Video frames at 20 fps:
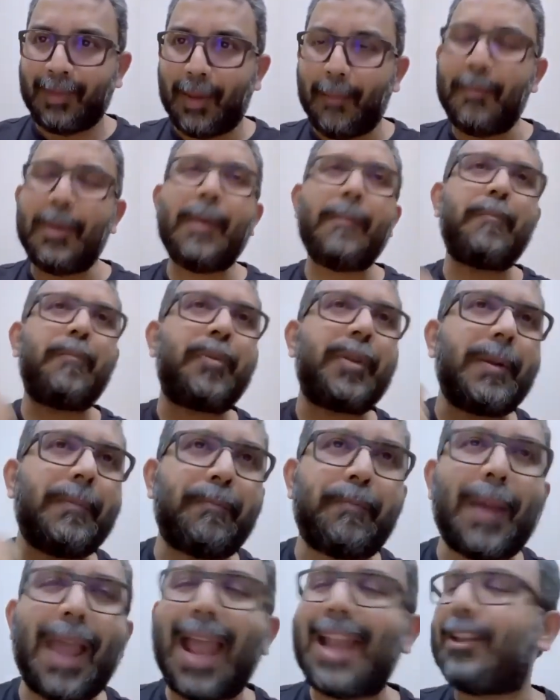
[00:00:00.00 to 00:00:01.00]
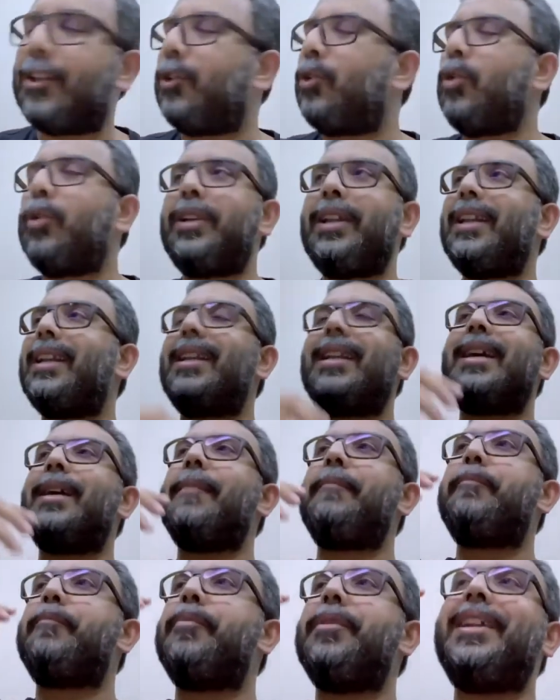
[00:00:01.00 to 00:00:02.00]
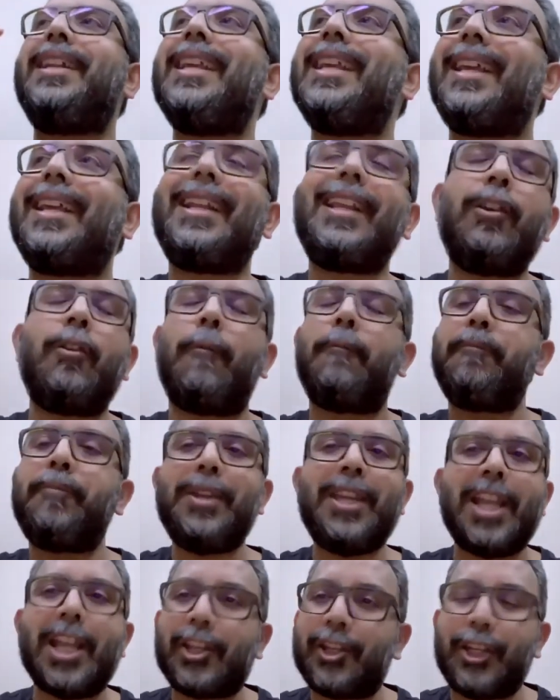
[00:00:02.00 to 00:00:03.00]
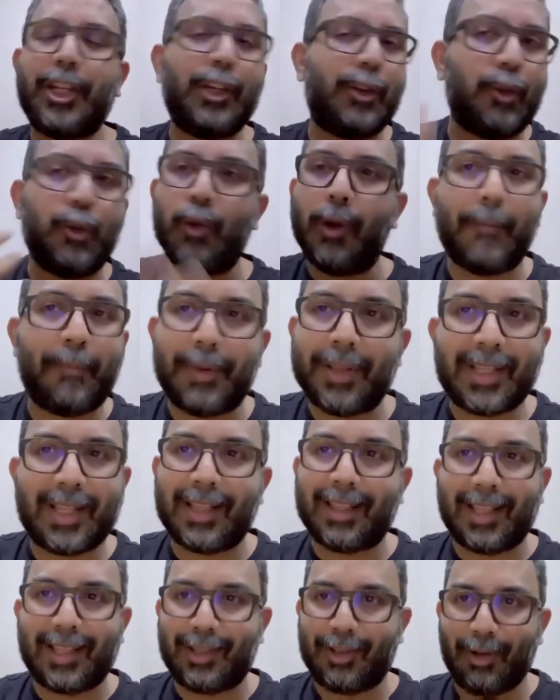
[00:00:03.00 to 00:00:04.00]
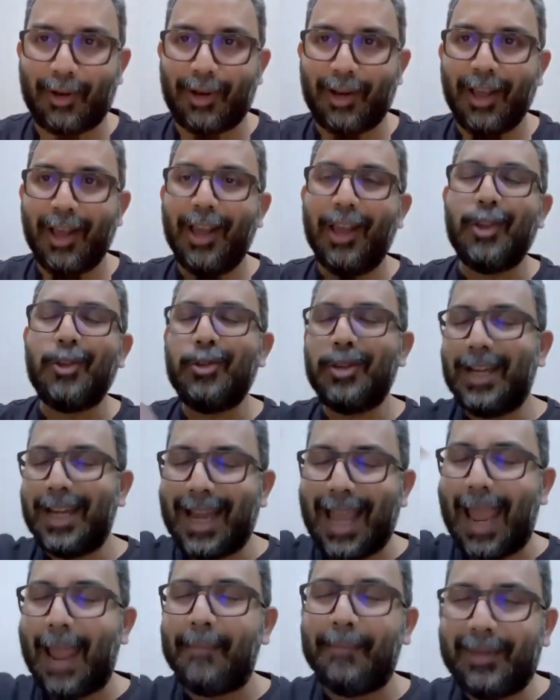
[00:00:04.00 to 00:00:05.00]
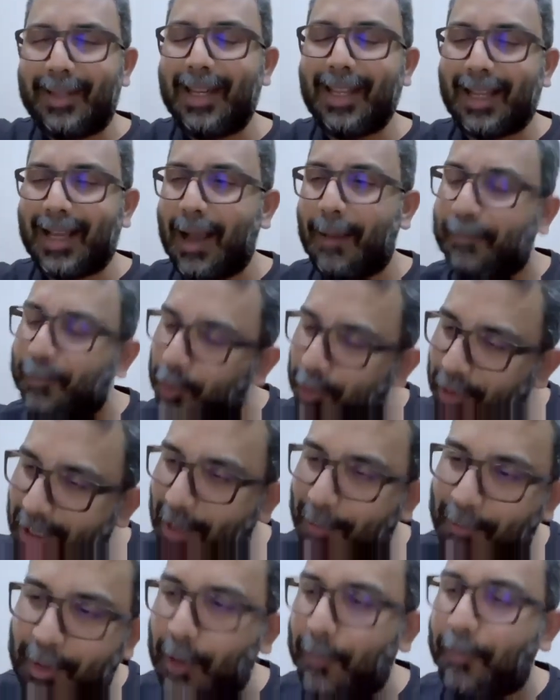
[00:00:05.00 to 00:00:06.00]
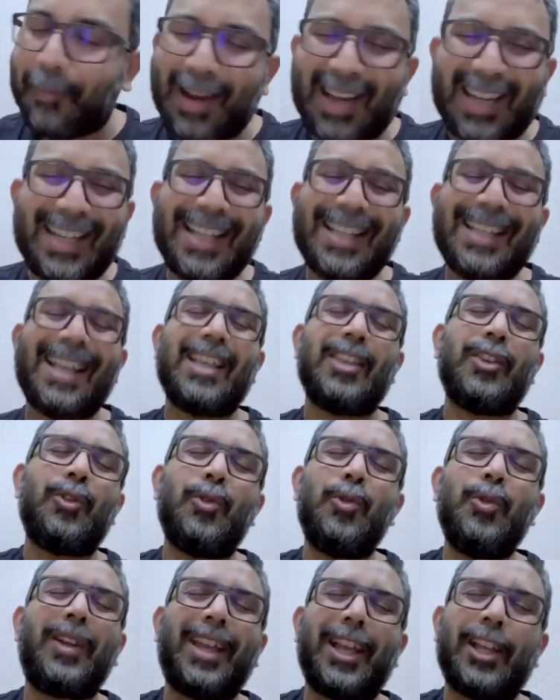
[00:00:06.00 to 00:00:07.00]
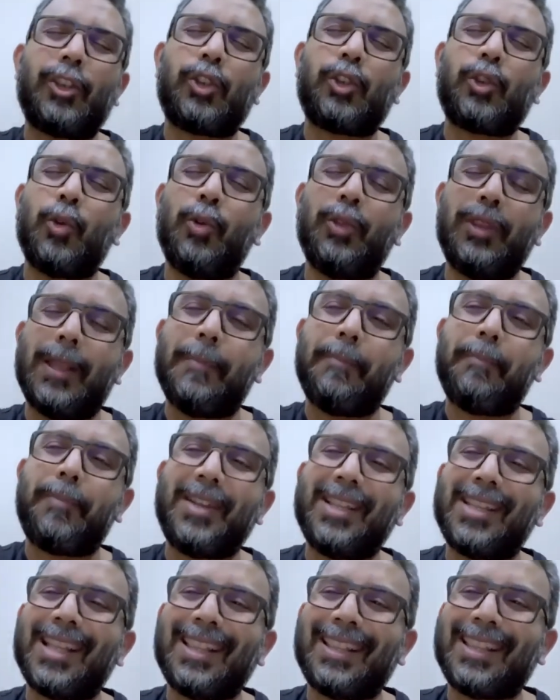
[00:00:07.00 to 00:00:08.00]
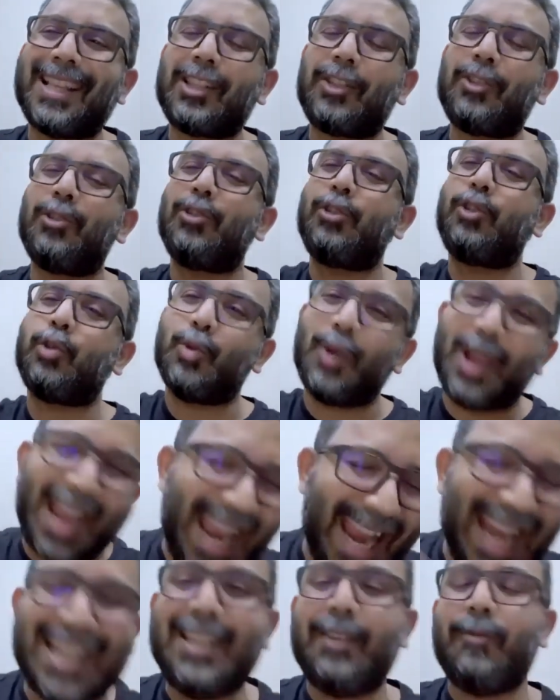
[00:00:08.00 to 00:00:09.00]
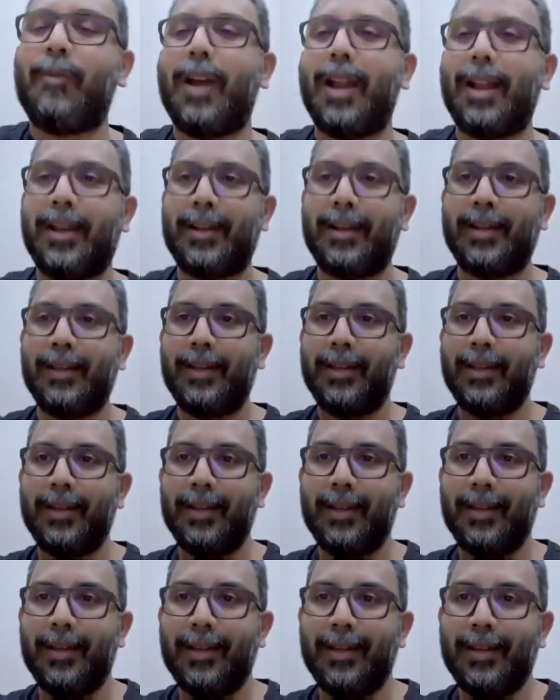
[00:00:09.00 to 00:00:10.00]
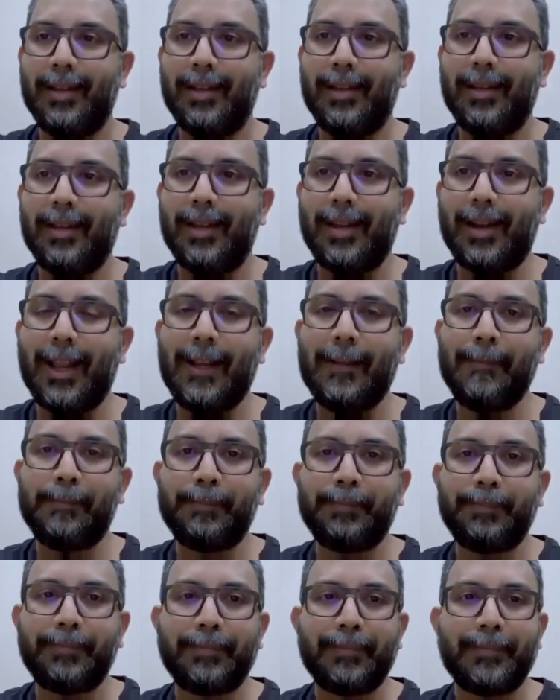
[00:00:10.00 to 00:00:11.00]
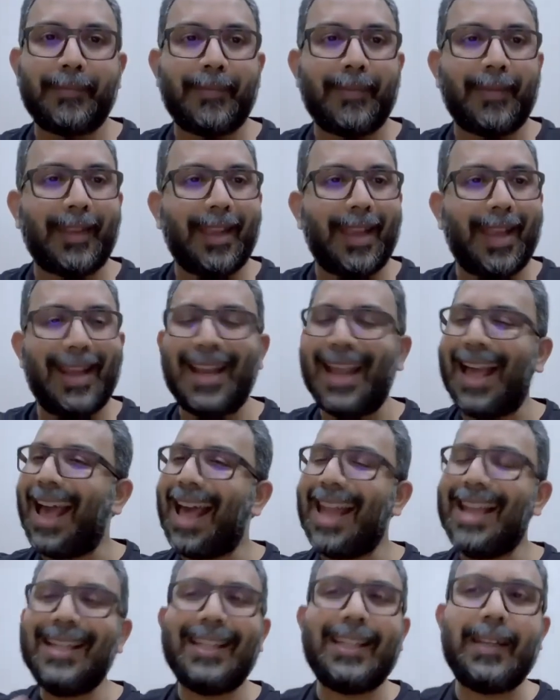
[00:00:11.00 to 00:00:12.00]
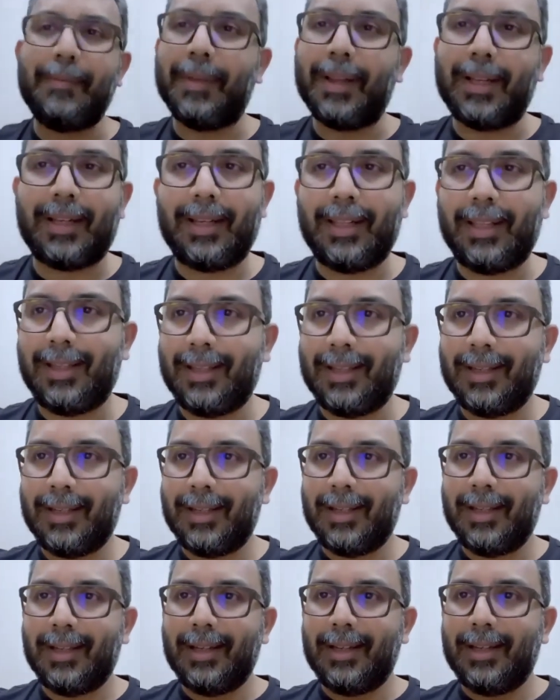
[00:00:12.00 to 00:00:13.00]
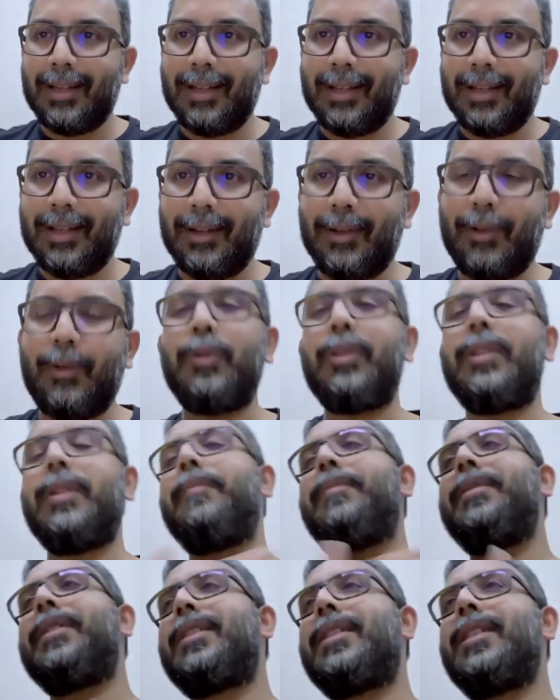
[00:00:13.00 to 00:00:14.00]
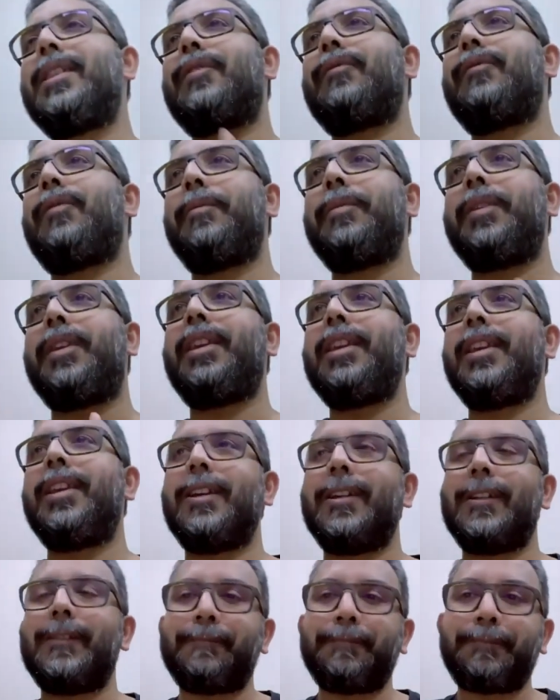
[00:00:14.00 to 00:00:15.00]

Be prepared. You don't need a degree or PhD to do a presentation. You need an empty cup. You need a bit of practice and you can show the presentation to anyone. Right? And ultimately, do the business from here